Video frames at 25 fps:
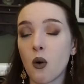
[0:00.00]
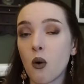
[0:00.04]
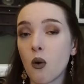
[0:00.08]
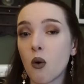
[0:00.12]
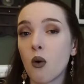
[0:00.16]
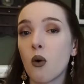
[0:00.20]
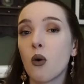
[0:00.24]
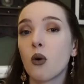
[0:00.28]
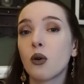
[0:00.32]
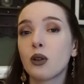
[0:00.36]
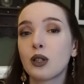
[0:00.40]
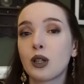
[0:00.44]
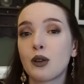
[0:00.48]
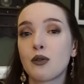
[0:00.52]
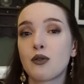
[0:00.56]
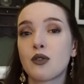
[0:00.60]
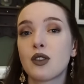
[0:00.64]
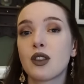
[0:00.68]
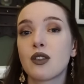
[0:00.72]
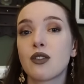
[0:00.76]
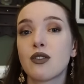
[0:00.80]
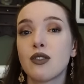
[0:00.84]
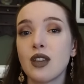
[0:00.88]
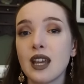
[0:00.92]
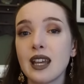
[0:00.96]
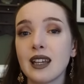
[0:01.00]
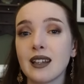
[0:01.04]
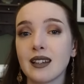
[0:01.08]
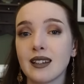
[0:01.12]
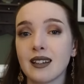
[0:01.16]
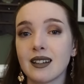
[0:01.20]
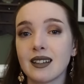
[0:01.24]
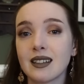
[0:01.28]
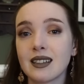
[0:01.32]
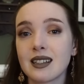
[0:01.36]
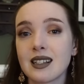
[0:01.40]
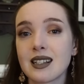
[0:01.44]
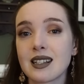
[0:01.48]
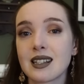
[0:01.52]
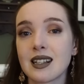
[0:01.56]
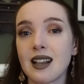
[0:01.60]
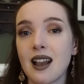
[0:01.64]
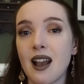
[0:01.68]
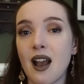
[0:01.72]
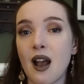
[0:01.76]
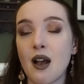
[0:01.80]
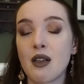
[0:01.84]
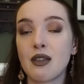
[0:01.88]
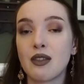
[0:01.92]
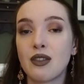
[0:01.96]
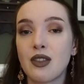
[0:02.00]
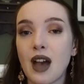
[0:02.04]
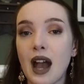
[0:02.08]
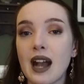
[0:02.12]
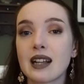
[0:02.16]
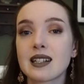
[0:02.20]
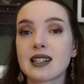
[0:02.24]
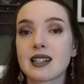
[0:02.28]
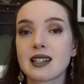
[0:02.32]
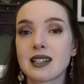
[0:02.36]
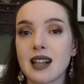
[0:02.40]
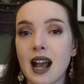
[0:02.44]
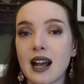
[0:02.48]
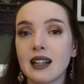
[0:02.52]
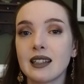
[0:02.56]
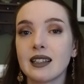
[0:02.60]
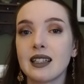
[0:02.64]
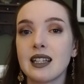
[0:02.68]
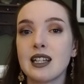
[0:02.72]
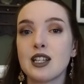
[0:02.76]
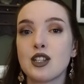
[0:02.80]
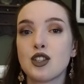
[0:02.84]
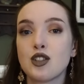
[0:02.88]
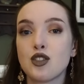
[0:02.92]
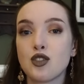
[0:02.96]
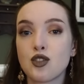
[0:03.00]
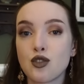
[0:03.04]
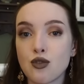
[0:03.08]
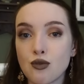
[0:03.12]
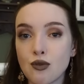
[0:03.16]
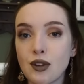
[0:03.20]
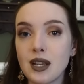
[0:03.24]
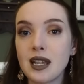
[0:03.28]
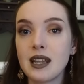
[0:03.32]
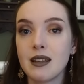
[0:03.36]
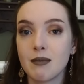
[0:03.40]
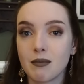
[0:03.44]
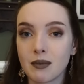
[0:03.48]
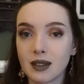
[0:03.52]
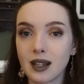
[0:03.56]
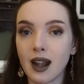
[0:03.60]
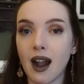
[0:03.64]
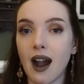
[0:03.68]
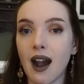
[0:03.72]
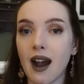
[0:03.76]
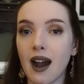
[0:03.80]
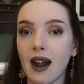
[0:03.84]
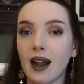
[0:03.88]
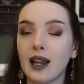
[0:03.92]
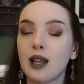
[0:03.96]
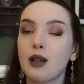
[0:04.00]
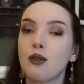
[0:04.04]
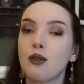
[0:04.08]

all of the things that Sally's dream guy